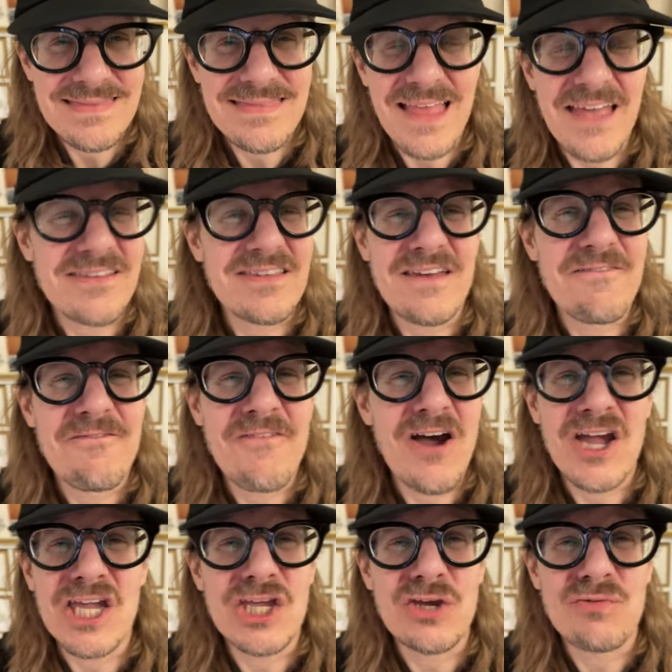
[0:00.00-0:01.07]
I said,
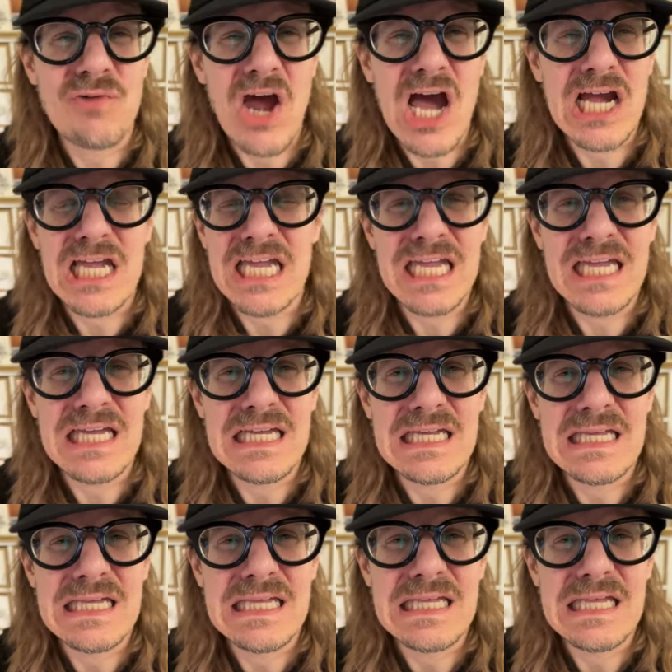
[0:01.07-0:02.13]
fuck you, Rocky.
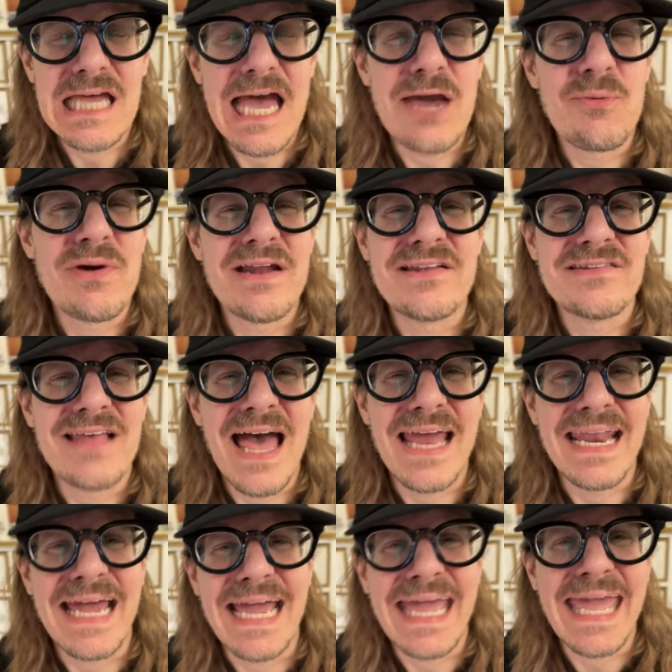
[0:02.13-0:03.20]
I once had
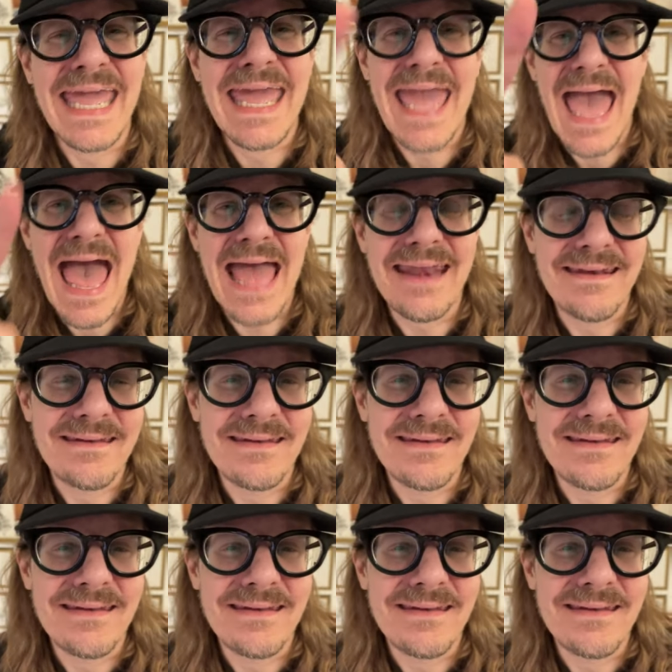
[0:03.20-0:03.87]
a cat